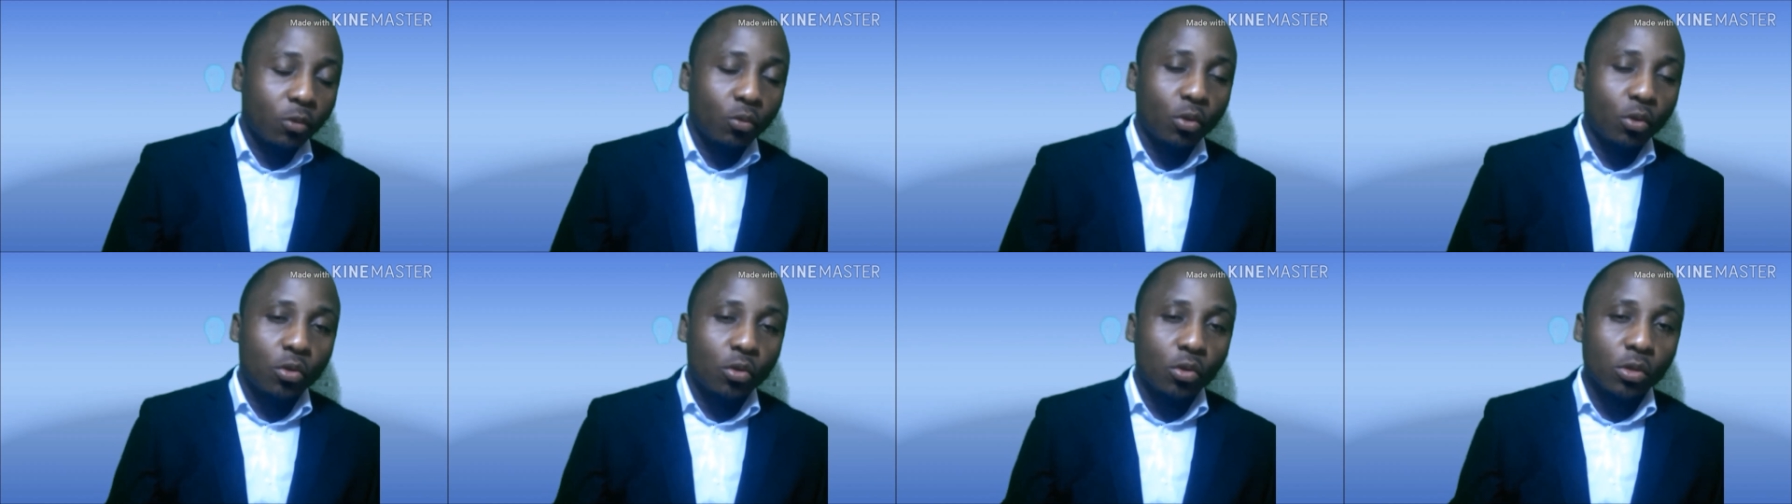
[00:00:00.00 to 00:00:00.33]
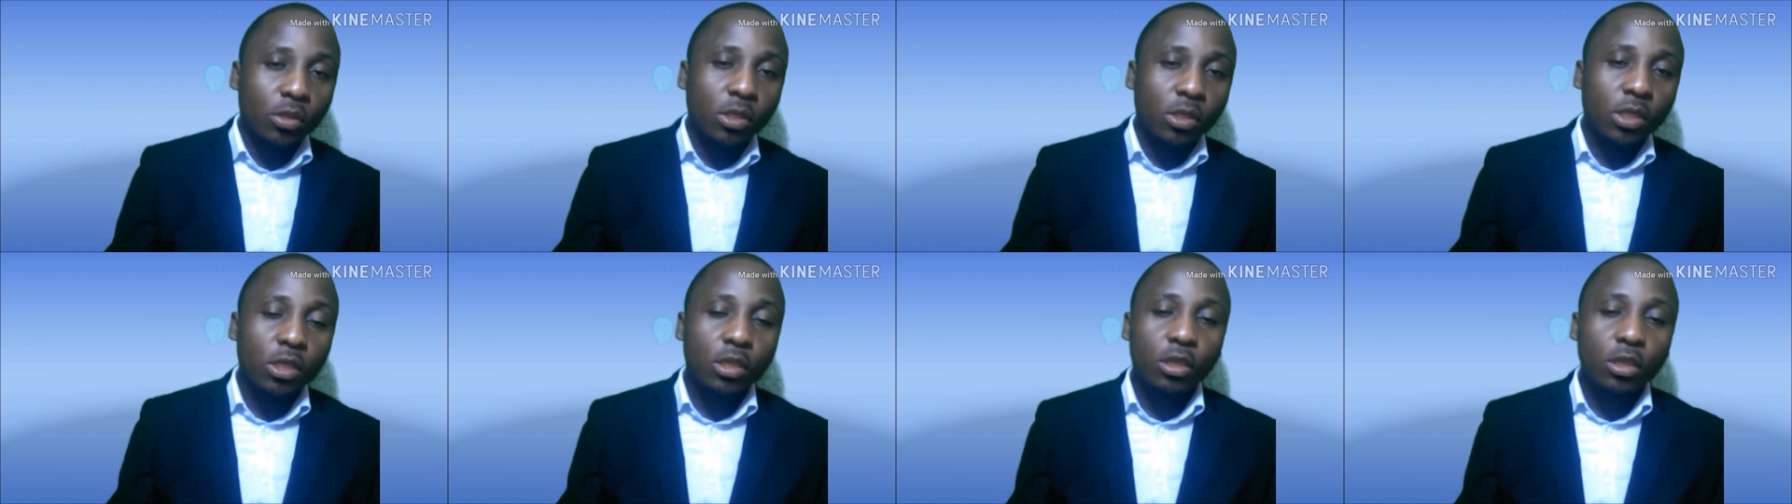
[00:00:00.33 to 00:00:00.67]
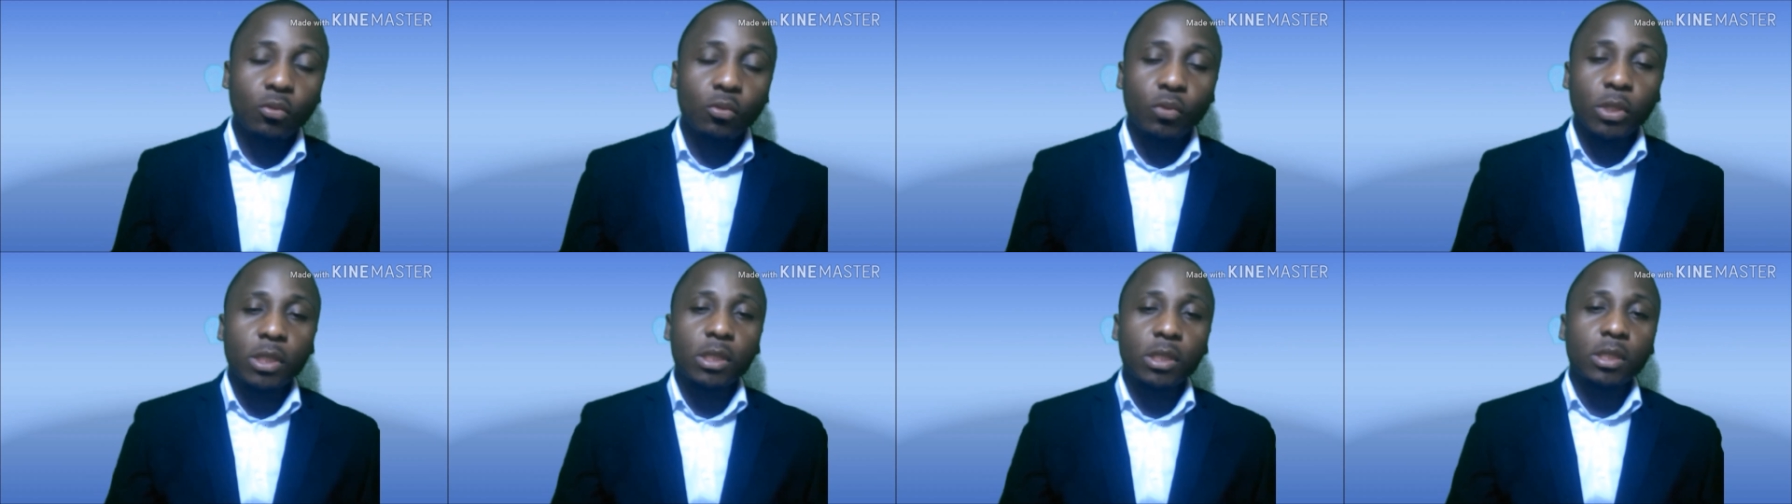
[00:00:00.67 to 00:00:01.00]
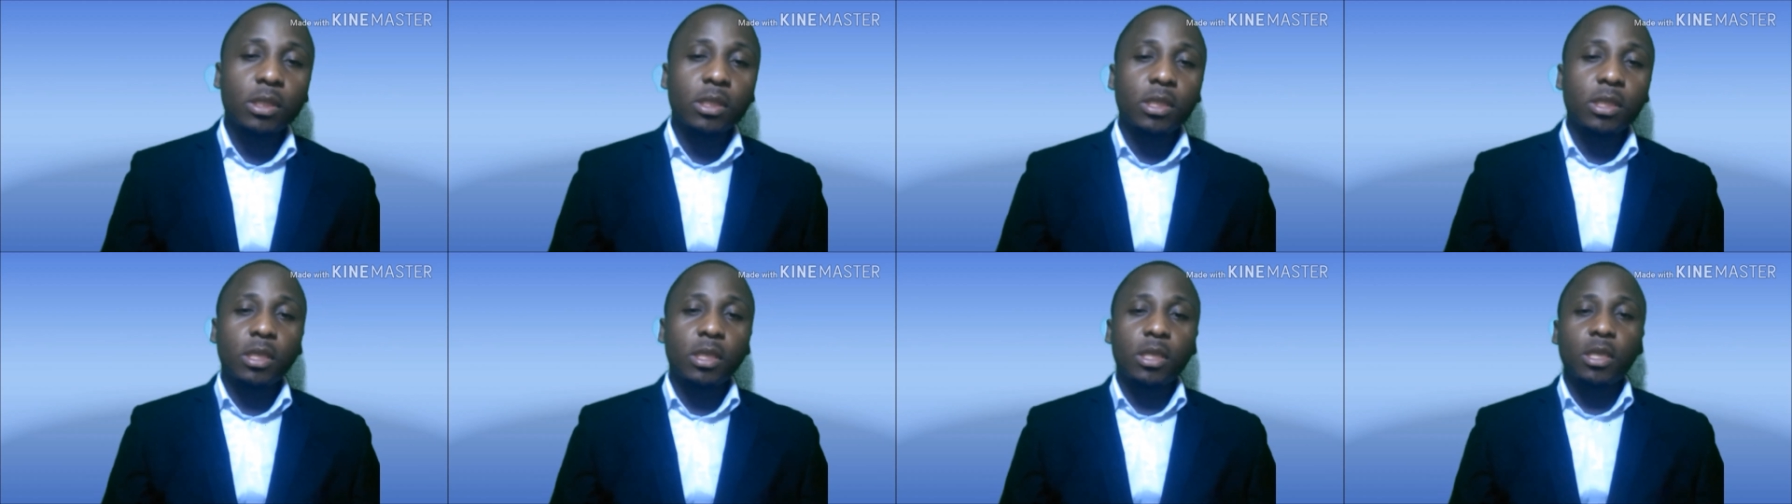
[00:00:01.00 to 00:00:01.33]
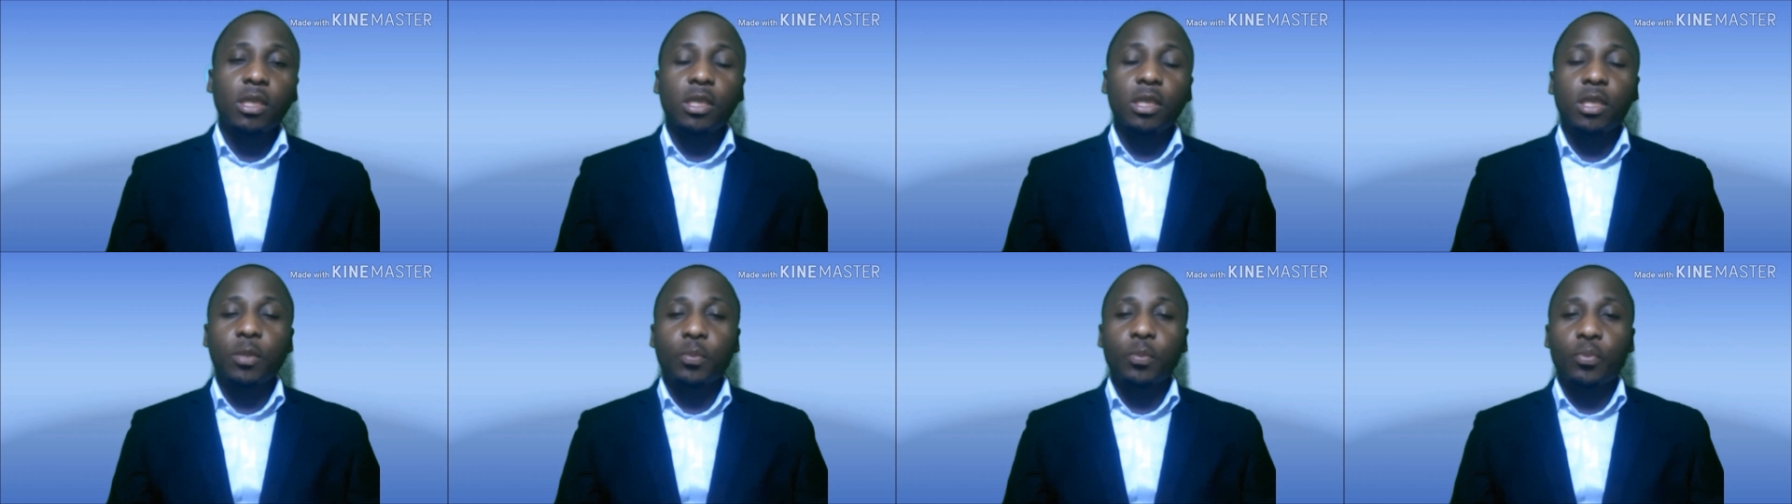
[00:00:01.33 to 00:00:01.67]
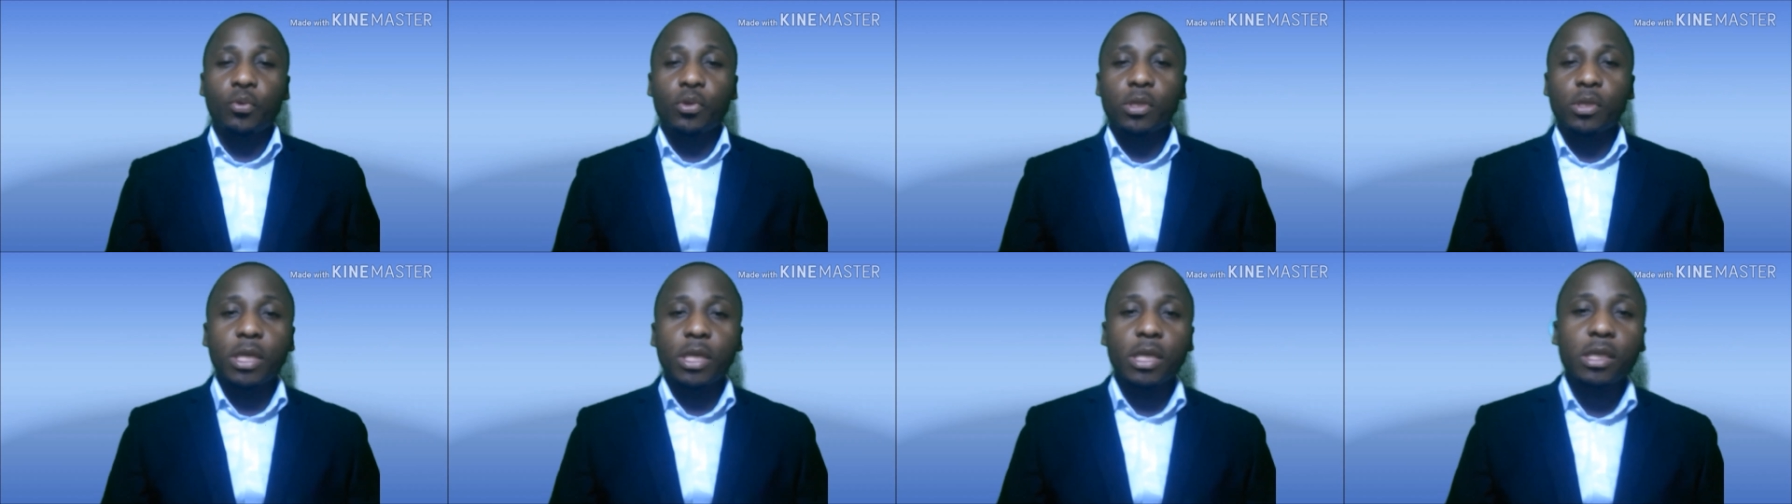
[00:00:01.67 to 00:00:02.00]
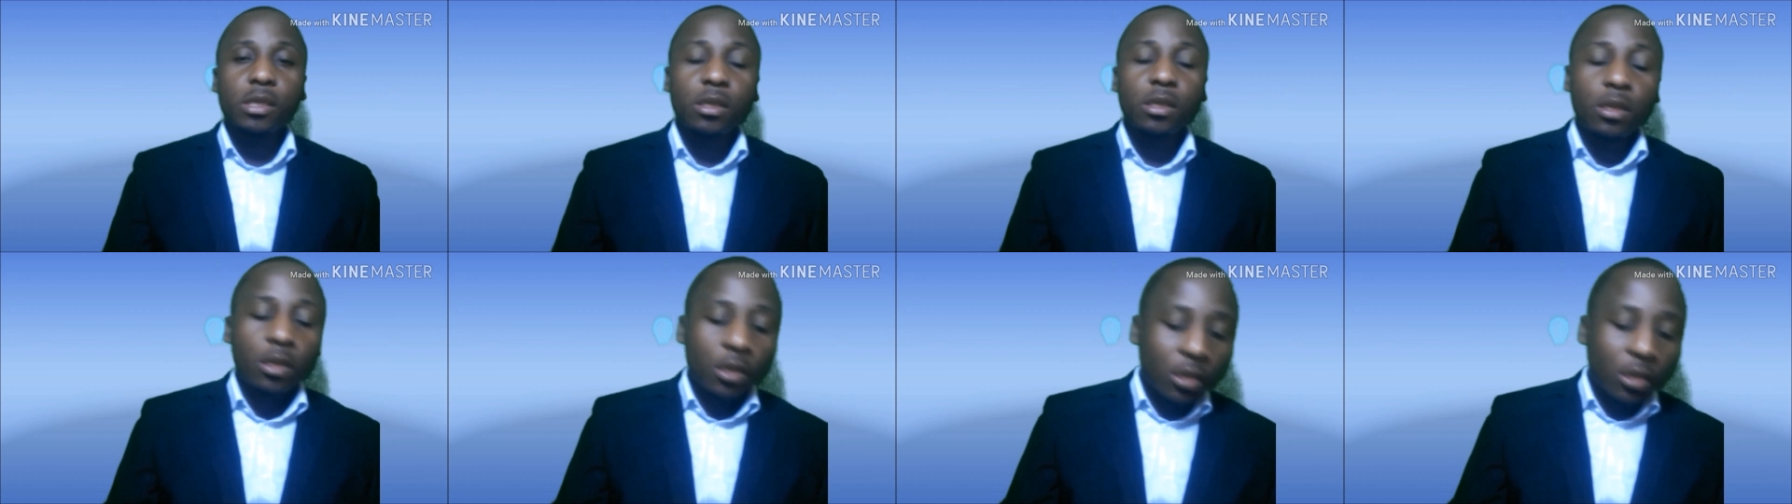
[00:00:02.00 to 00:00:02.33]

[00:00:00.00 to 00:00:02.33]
will continue with the process,